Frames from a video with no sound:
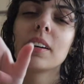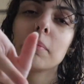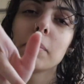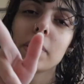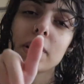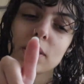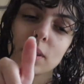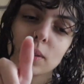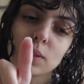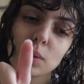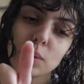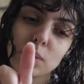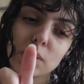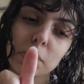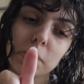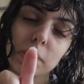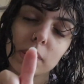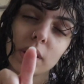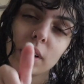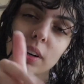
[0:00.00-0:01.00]
My socials are
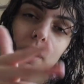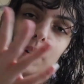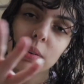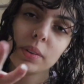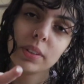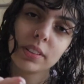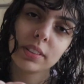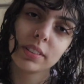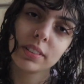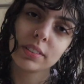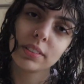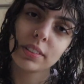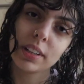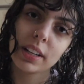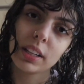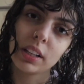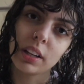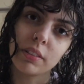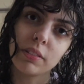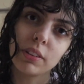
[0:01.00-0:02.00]
below.
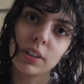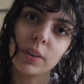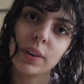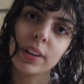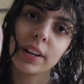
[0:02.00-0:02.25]
I love you,